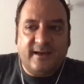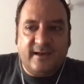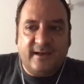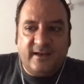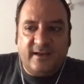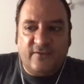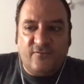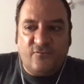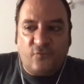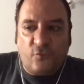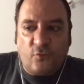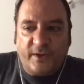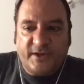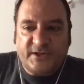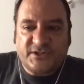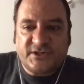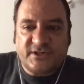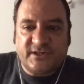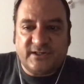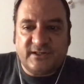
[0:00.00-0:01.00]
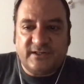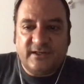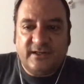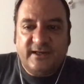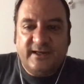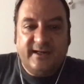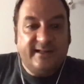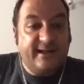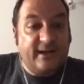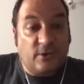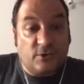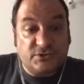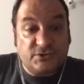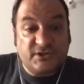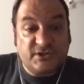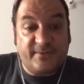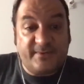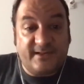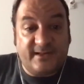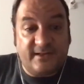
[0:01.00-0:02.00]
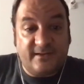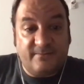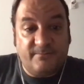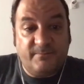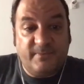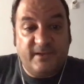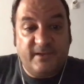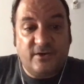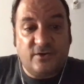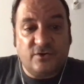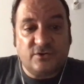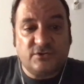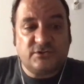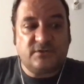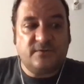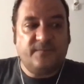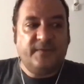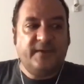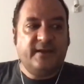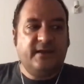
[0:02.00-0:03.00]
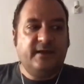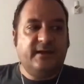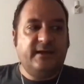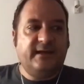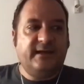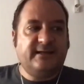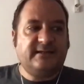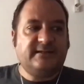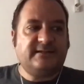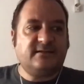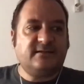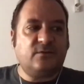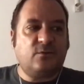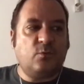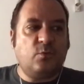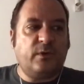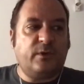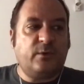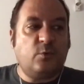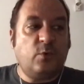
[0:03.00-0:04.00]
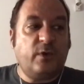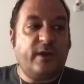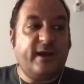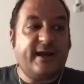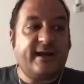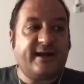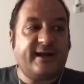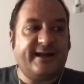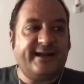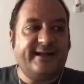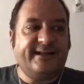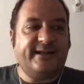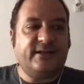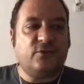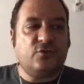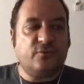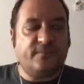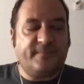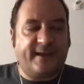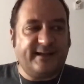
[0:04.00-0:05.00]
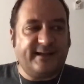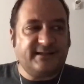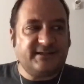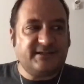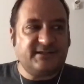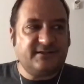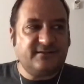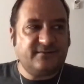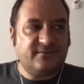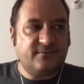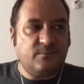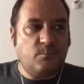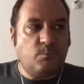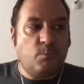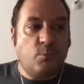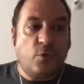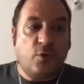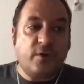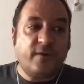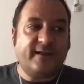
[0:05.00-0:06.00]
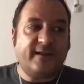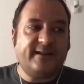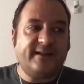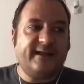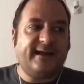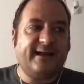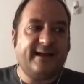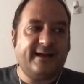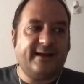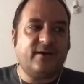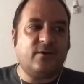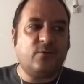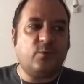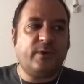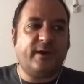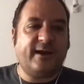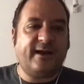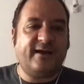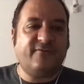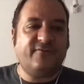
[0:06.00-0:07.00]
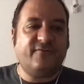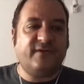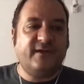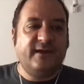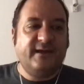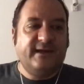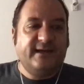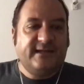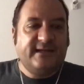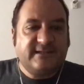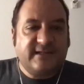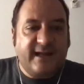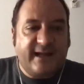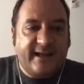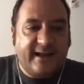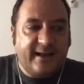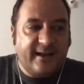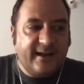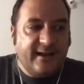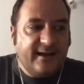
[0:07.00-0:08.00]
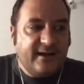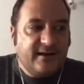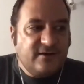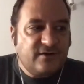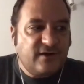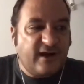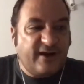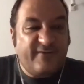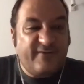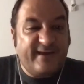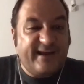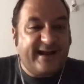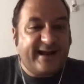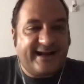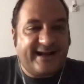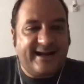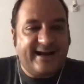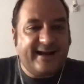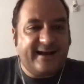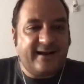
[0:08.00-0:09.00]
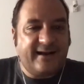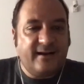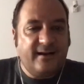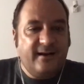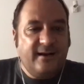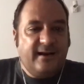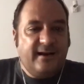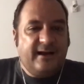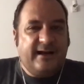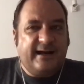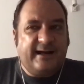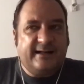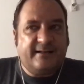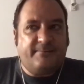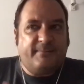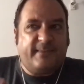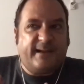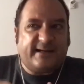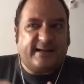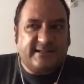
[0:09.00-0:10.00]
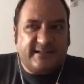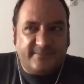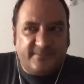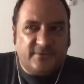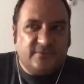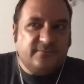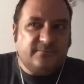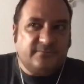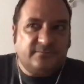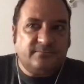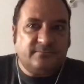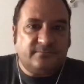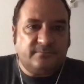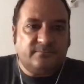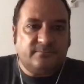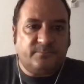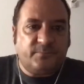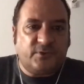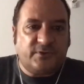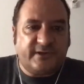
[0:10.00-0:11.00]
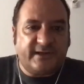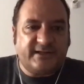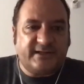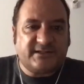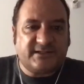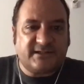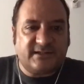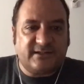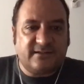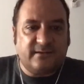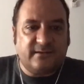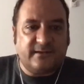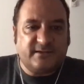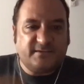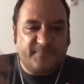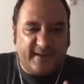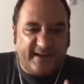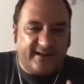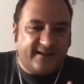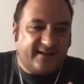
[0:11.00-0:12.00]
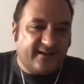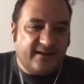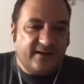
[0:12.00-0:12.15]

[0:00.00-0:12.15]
influential in the longevity, because it's when we are eating too much, more than the hunger we have, it's like driving a car at maximum potential speed.